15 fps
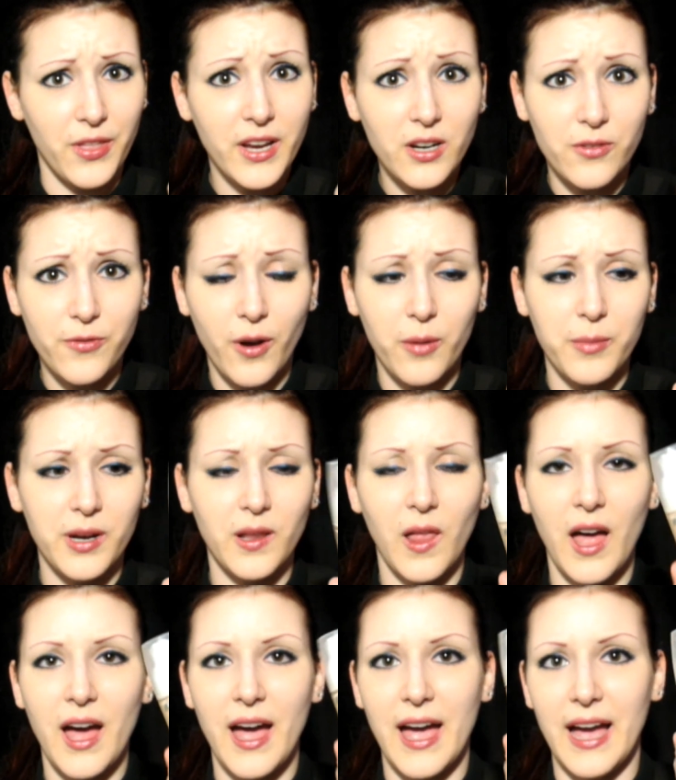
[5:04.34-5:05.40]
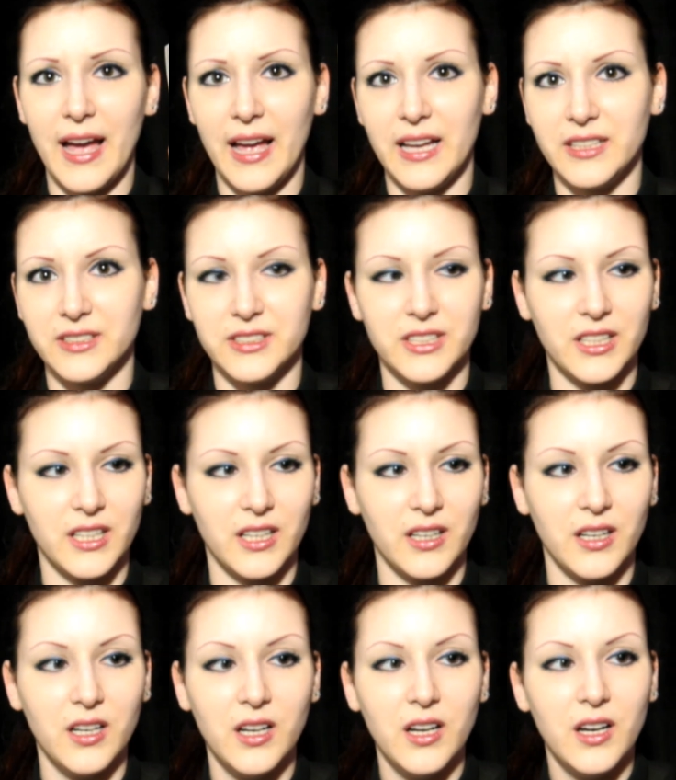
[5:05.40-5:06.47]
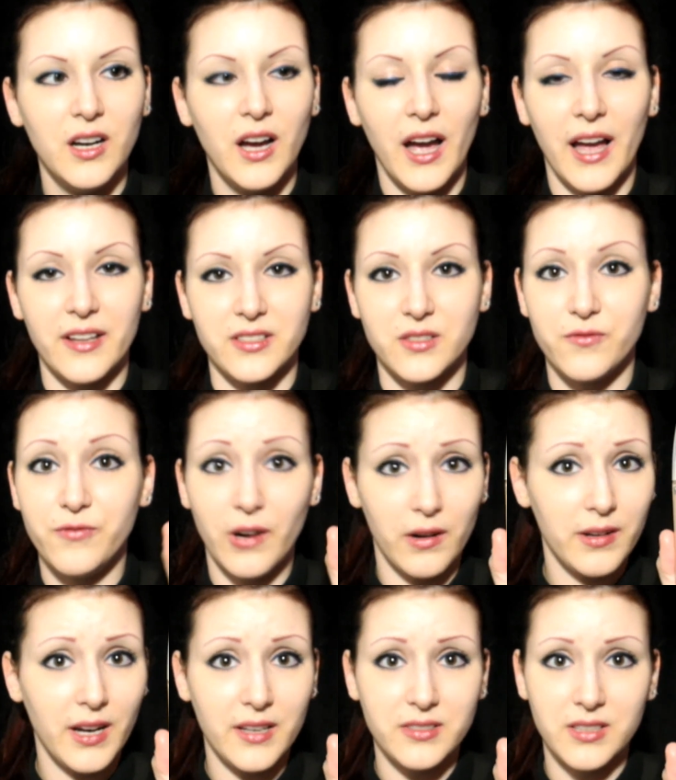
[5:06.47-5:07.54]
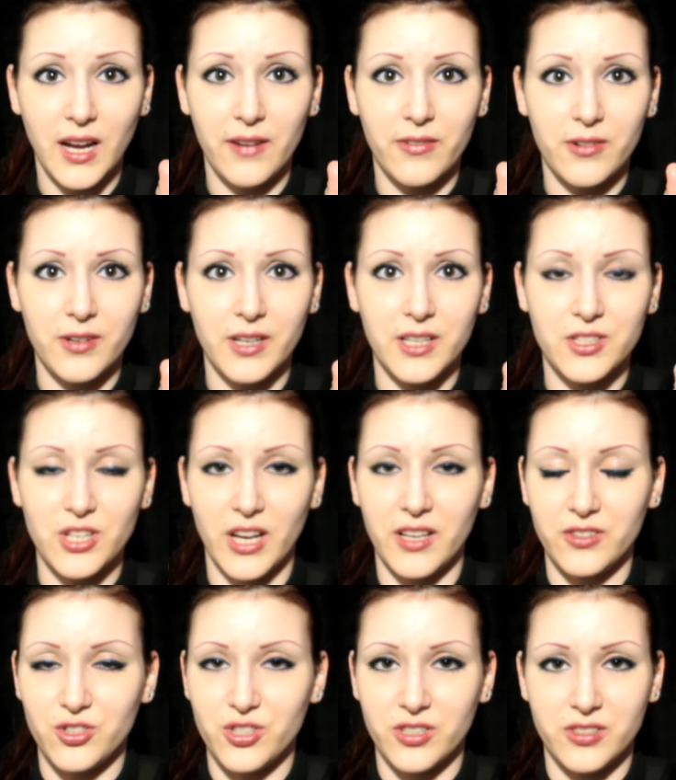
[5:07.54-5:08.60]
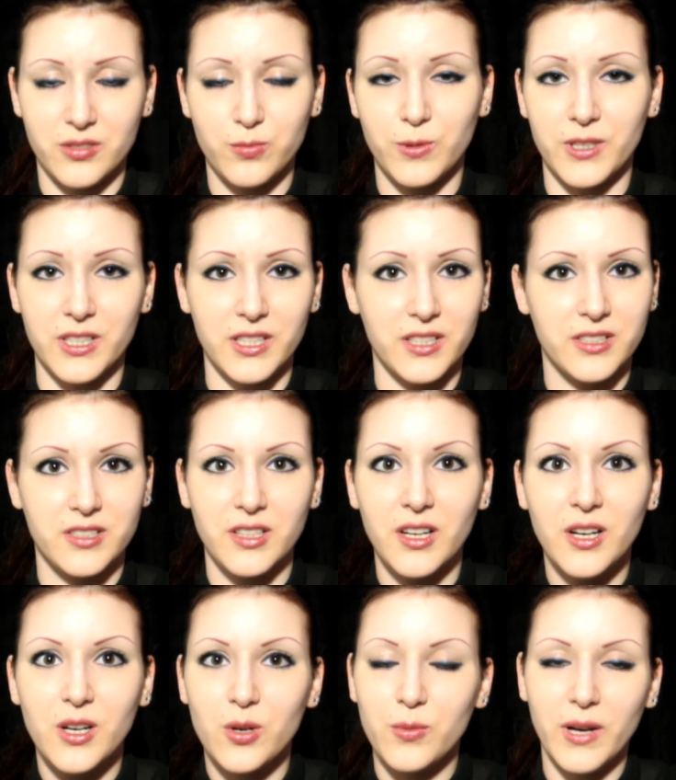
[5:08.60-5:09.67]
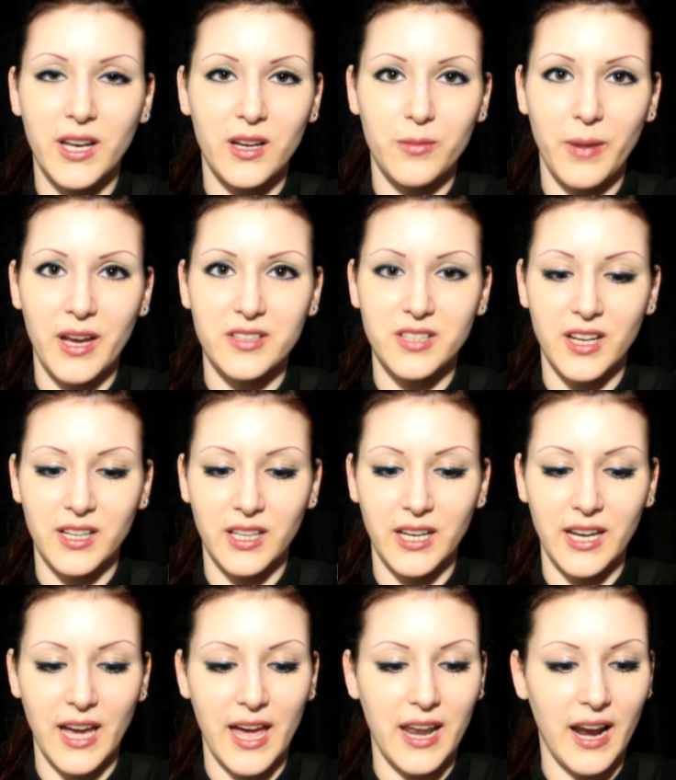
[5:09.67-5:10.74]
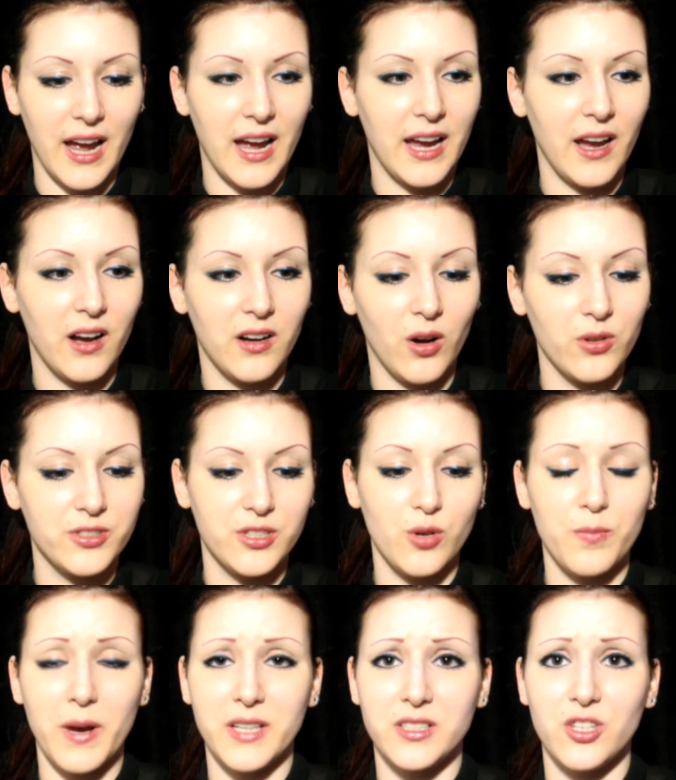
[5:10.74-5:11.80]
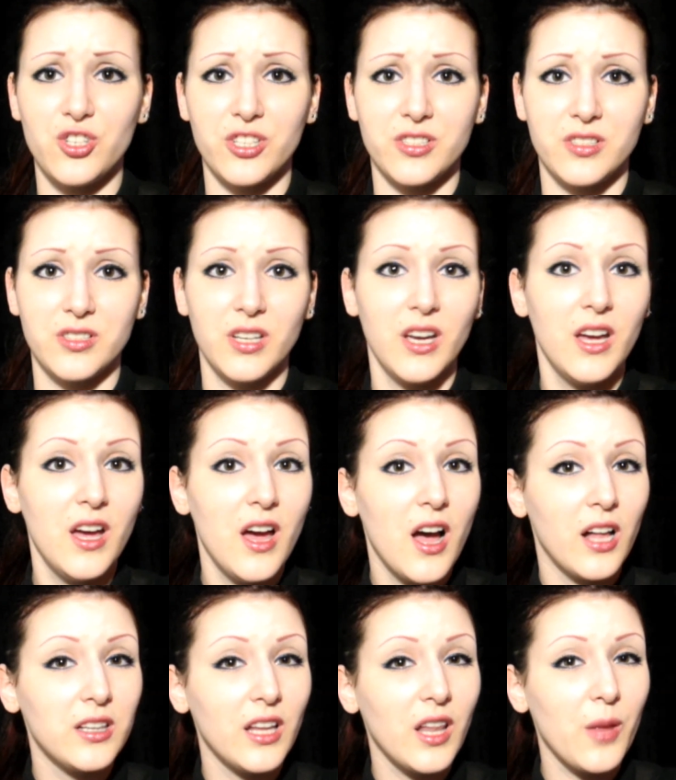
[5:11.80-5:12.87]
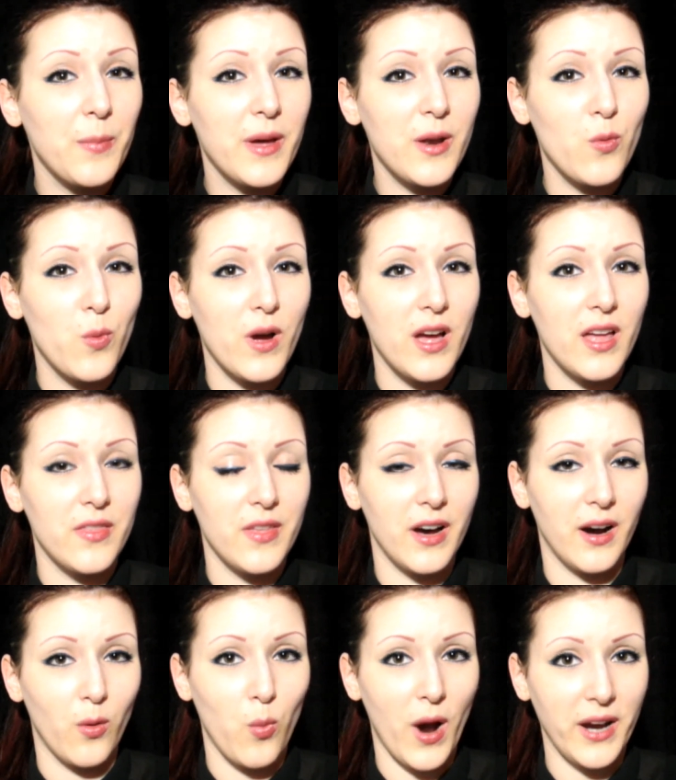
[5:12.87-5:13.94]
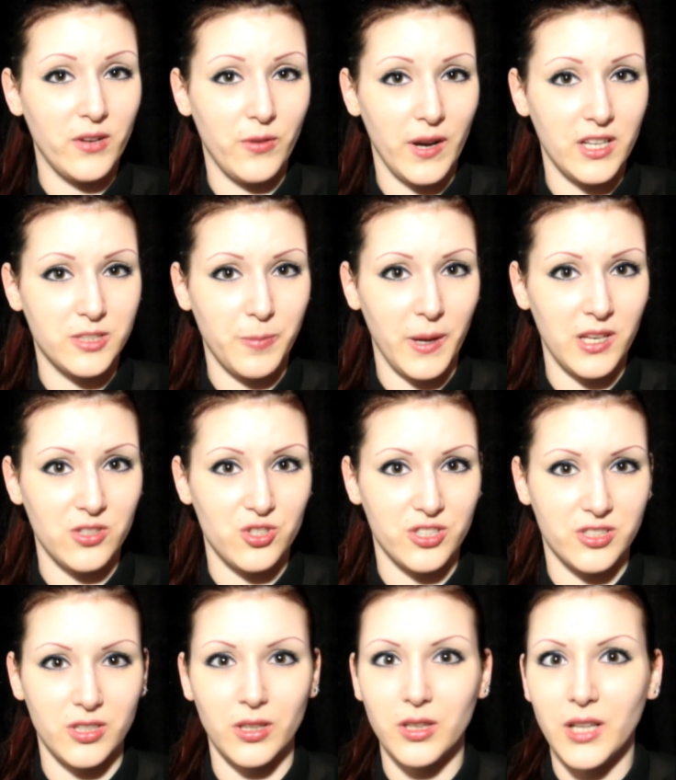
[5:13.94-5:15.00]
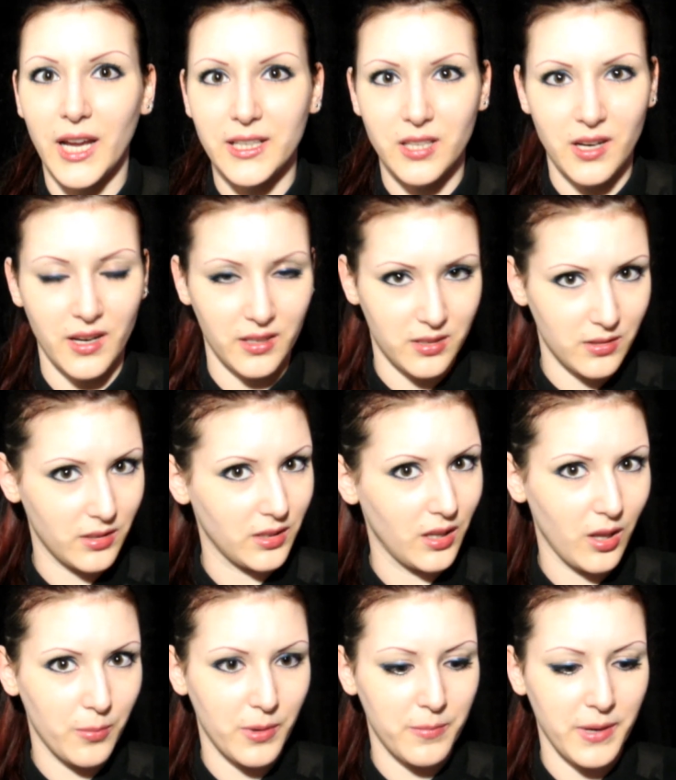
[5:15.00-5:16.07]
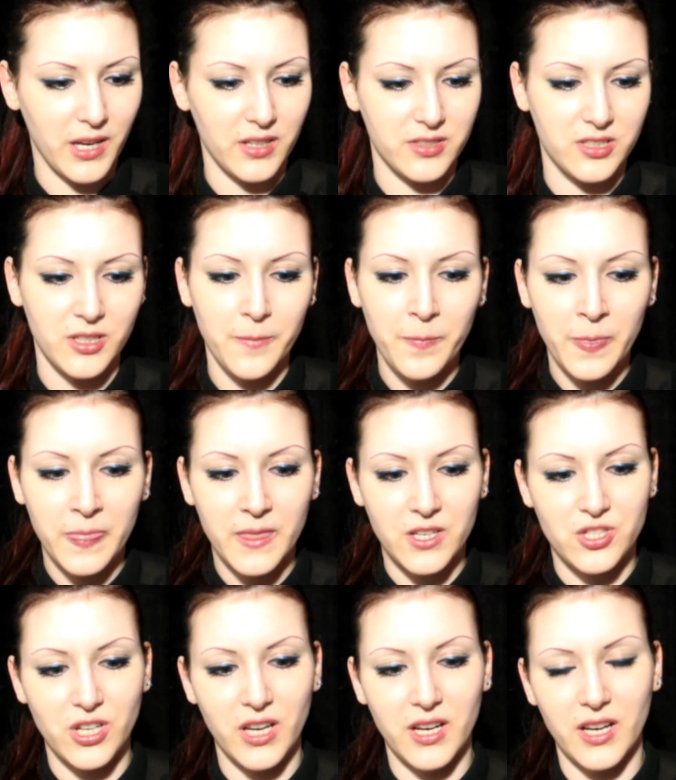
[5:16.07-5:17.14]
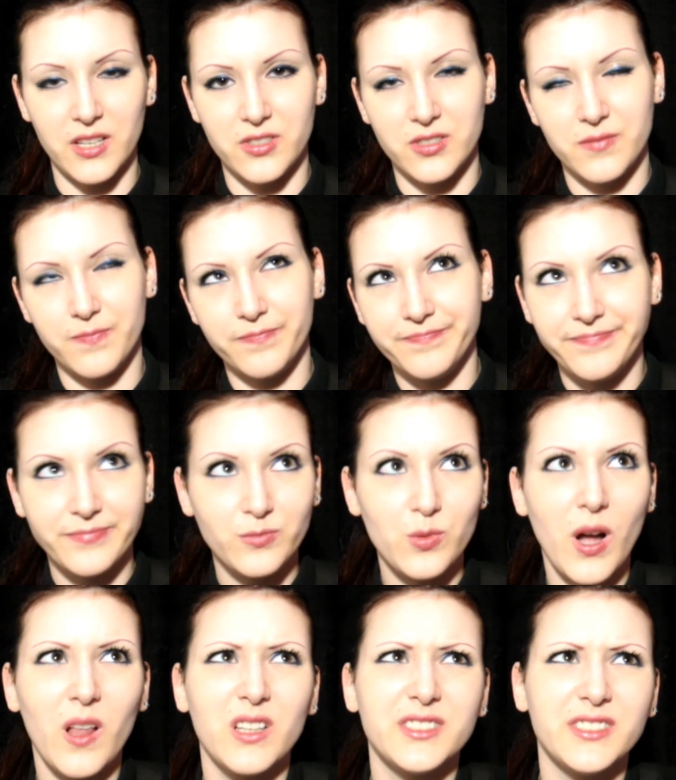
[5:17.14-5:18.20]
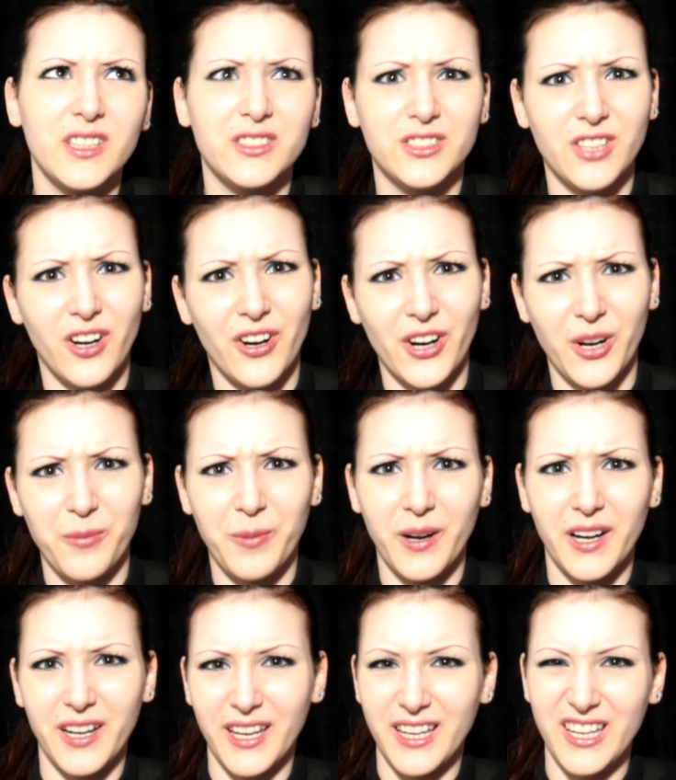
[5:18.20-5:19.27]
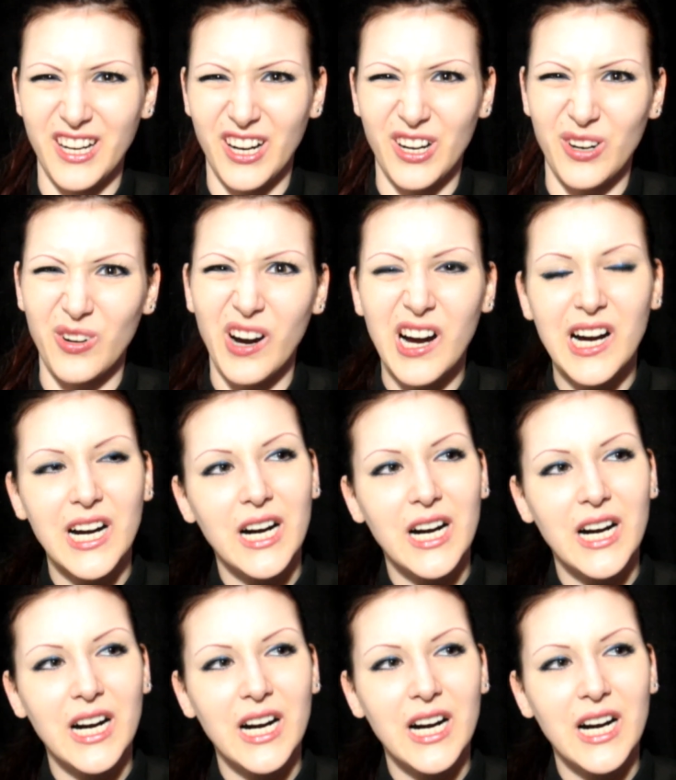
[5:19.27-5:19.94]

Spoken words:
thicker formula and has very nice coverage and just works really amazingly. And I also mix it just a little bit with a white face paint just to lighten it a little bit, because the shade is, well, it's not dark, but you know,